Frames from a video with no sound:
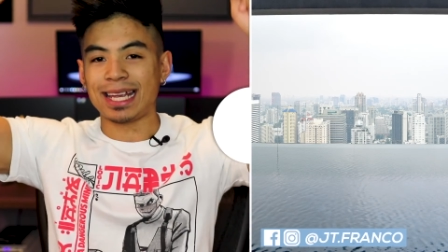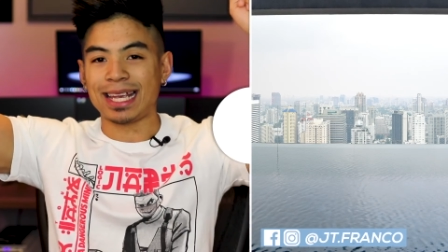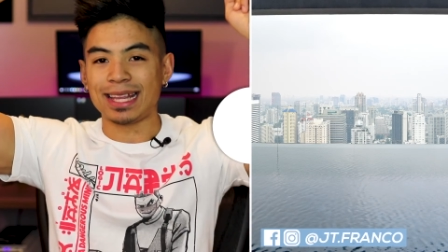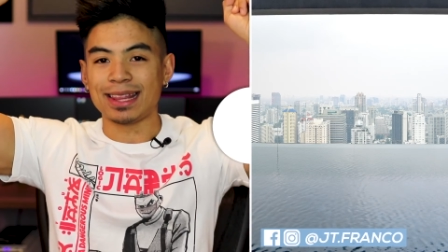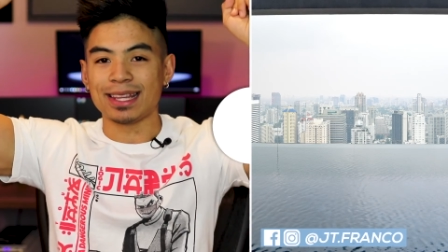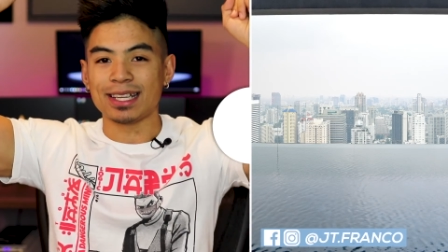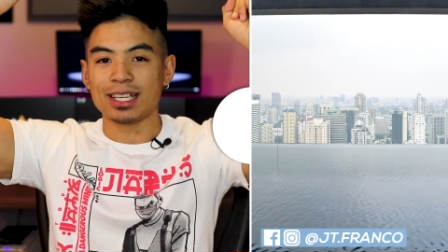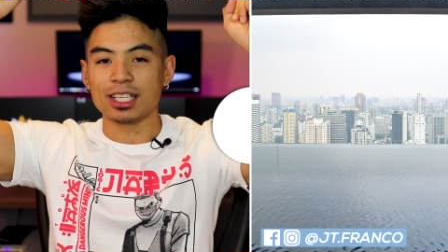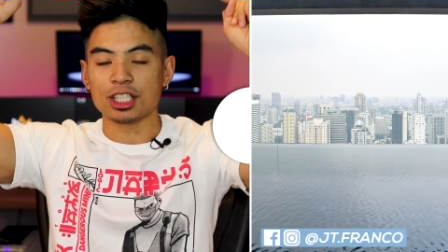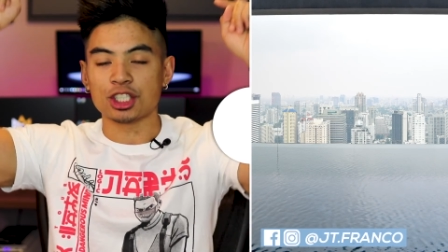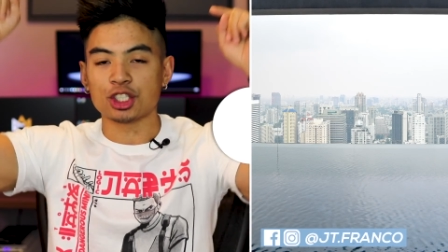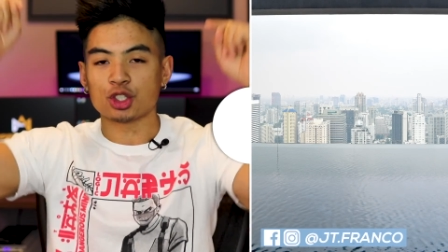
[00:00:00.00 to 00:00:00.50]
in
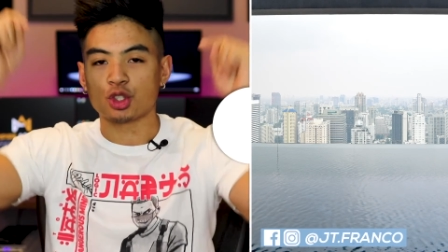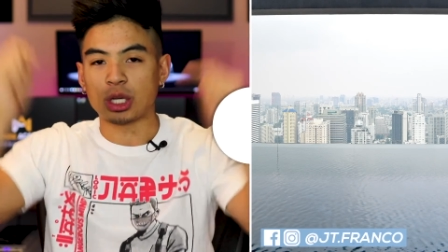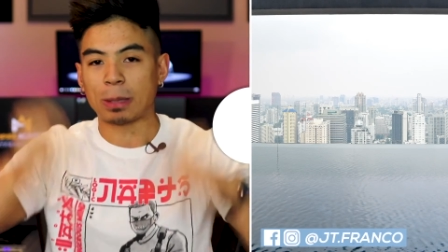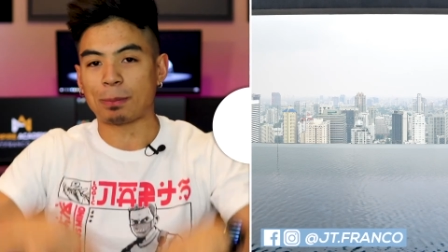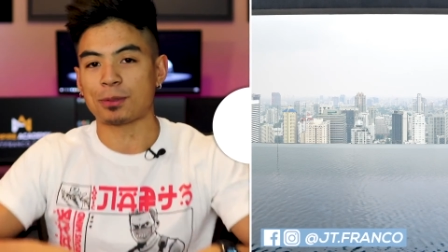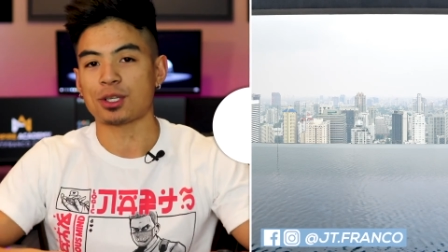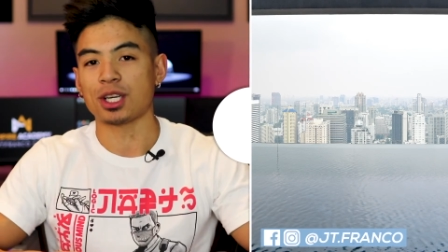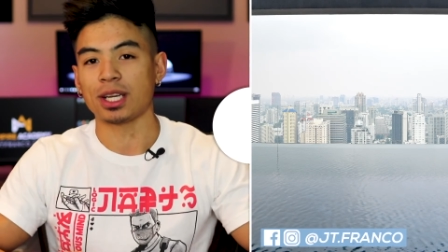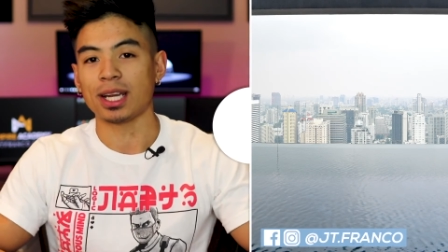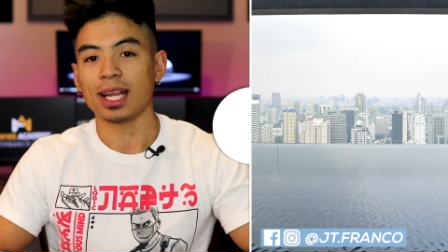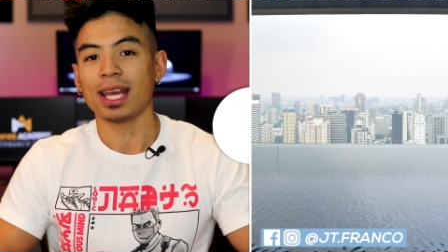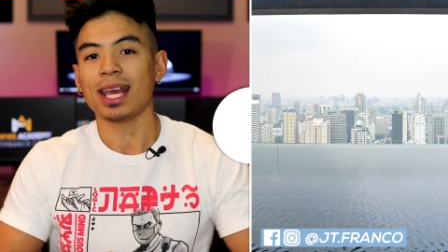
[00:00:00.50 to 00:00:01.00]
the
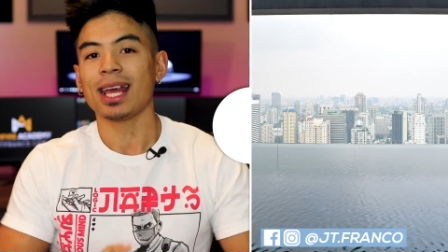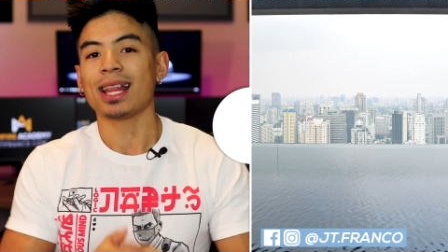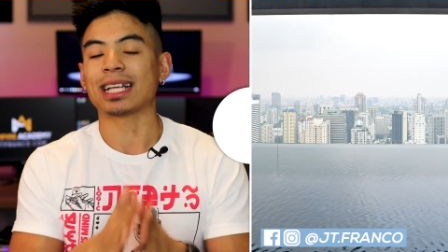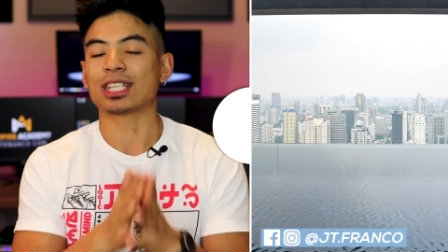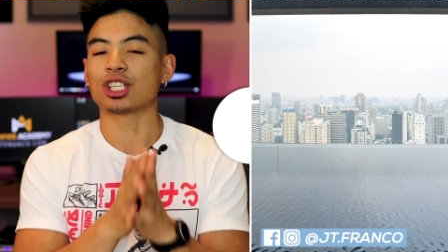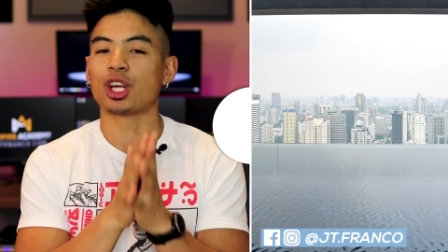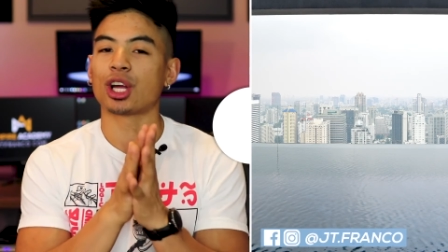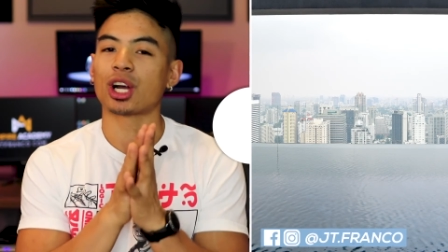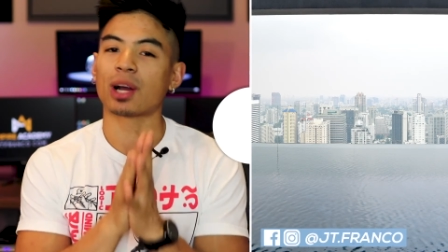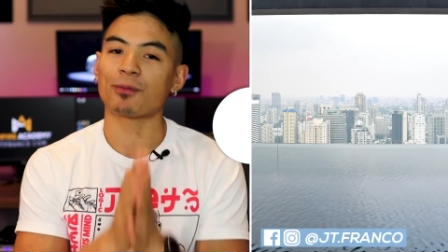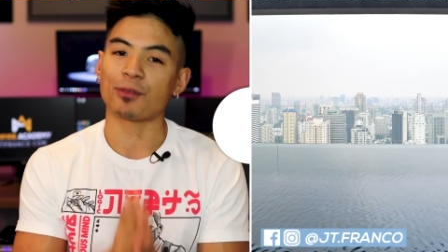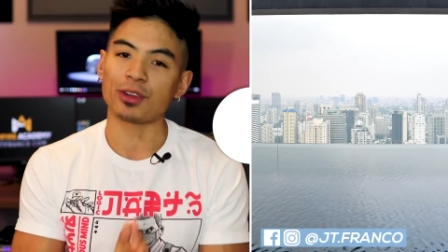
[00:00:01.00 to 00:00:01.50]
description.
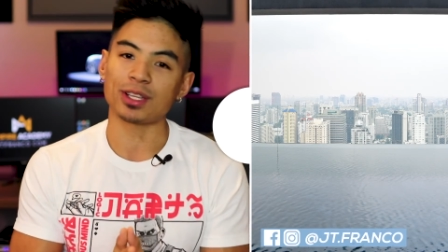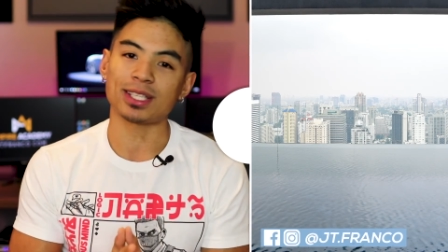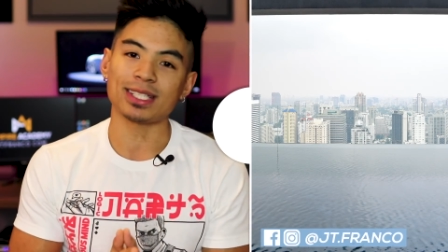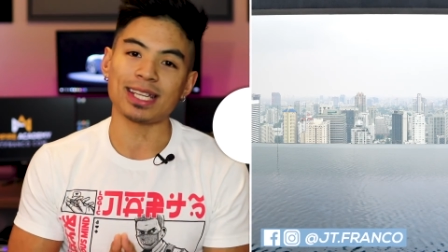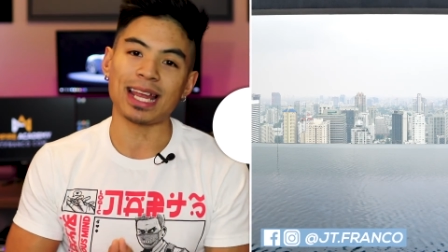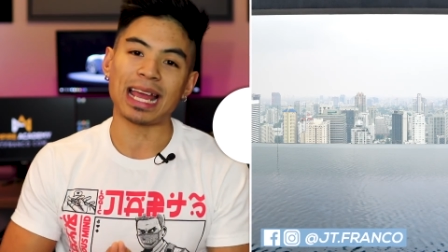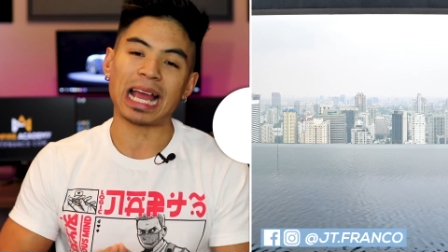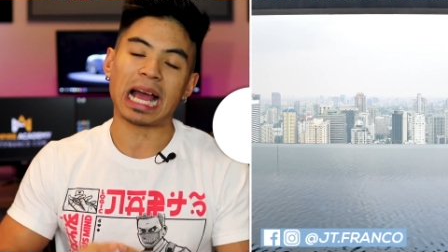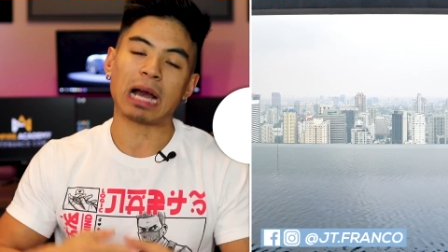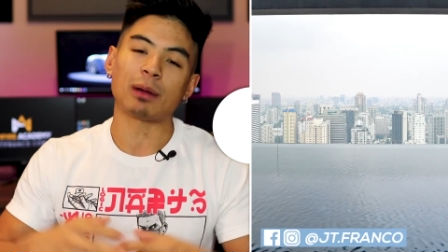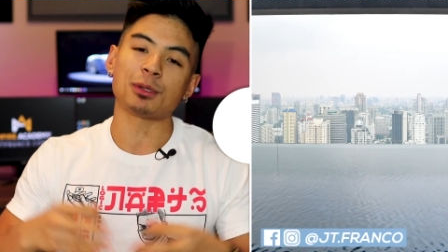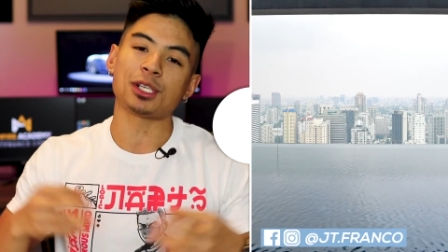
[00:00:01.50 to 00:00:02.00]
That's all I got for you
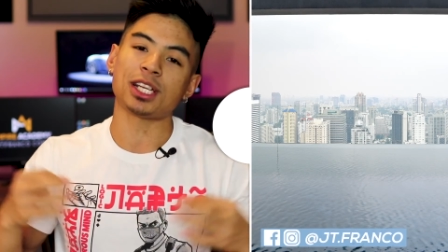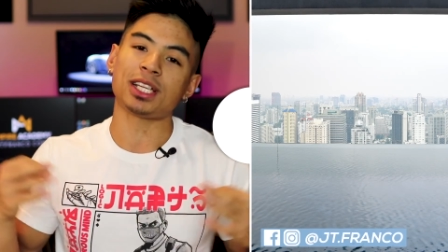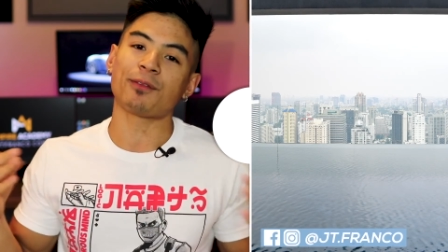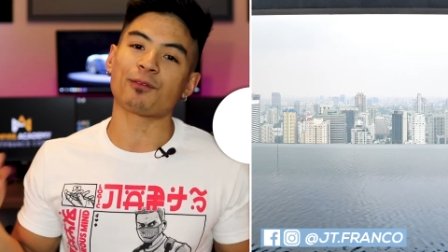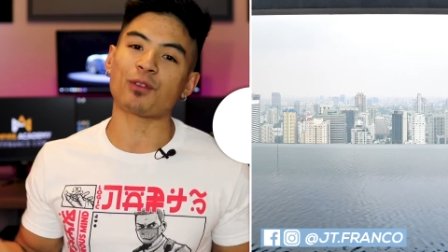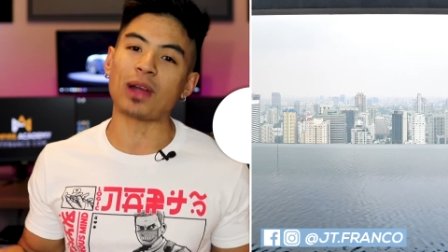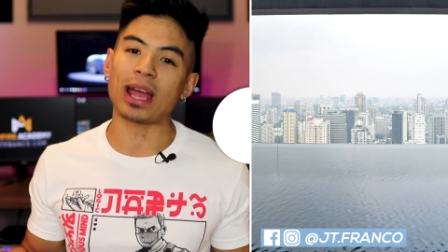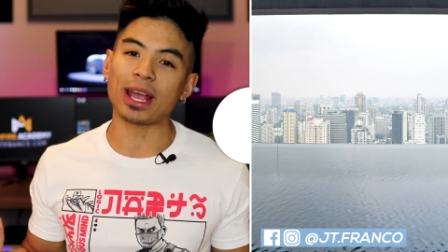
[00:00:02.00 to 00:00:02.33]
today. I'm JT